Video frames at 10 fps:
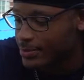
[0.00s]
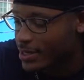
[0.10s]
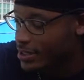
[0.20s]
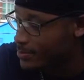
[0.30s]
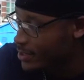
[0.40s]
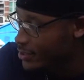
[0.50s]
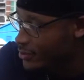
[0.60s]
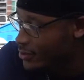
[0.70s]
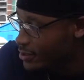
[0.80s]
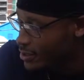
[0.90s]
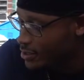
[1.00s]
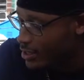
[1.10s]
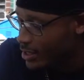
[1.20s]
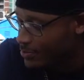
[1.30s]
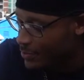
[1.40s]
my demeanor,
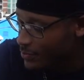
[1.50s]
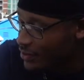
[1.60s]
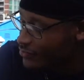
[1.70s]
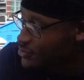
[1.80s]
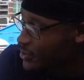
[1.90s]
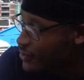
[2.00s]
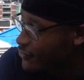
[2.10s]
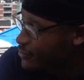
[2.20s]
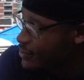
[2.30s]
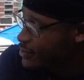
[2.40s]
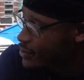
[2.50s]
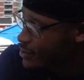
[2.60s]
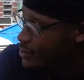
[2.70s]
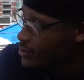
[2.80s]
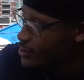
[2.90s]
like people have respect for me.
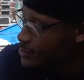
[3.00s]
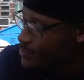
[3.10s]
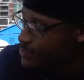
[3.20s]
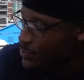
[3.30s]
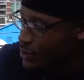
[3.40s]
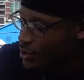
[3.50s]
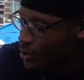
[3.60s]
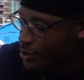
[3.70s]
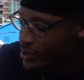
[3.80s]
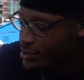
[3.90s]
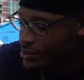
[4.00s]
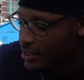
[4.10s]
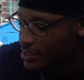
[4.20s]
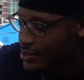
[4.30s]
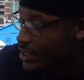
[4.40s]
You know,
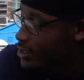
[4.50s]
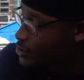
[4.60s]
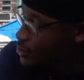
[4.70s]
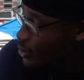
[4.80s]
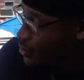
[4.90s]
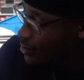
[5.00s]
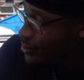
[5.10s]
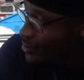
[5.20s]
that's not a concern.